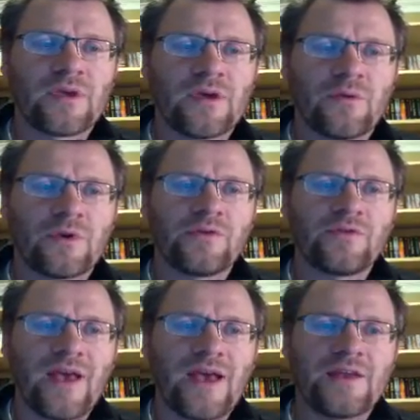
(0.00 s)
we're going to
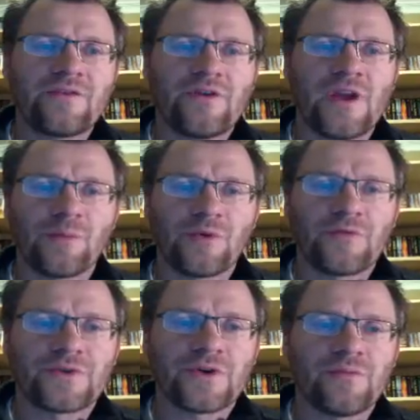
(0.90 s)
use n as our number
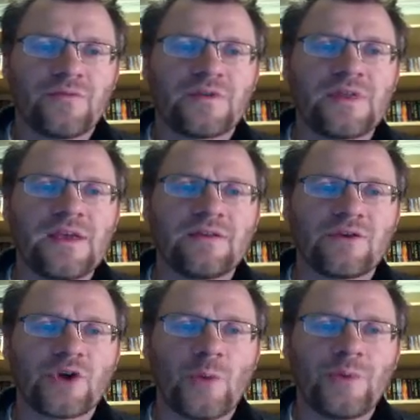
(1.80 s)
of terms, d as our
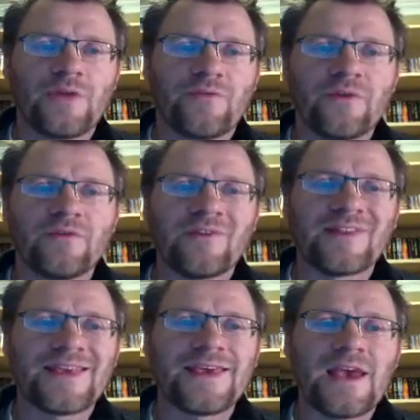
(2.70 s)
common difference,
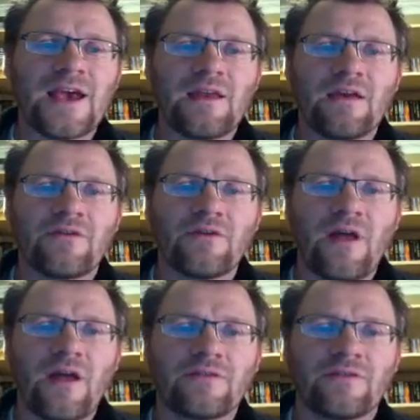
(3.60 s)
and tn as our
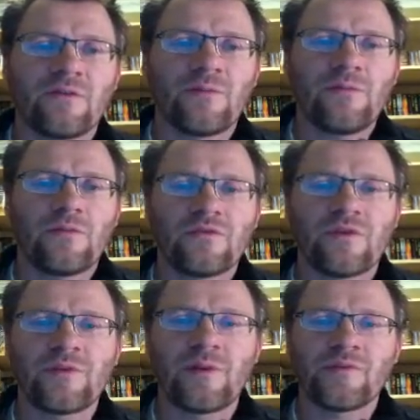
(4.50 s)
last term, which is
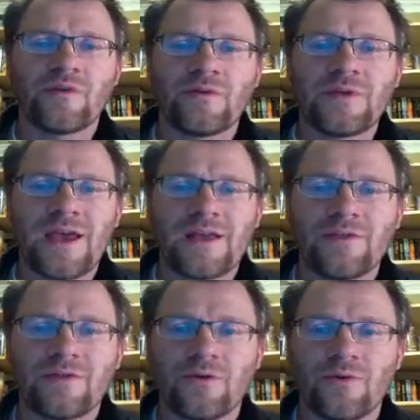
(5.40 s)
sometimes called the
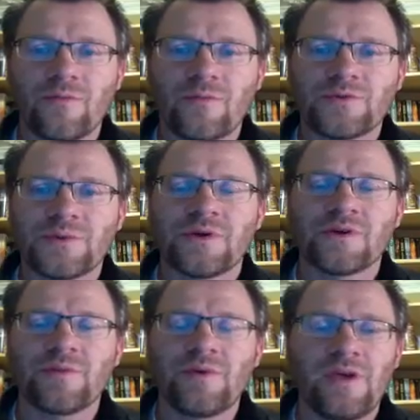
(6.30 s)
nth term, which we
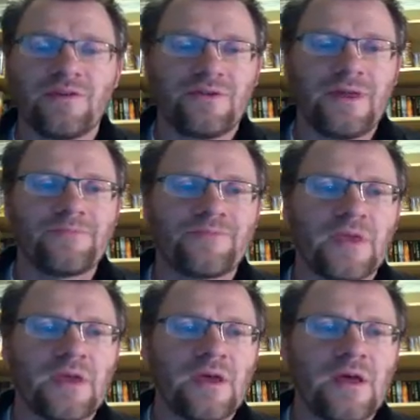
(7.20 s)
talked about yesterday.
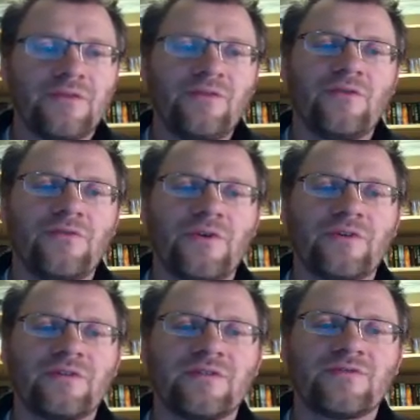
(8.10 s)
So
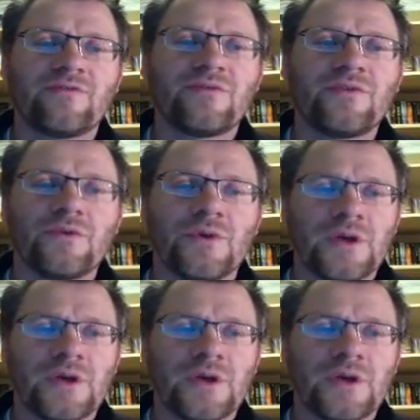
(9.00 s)
first, let's just review.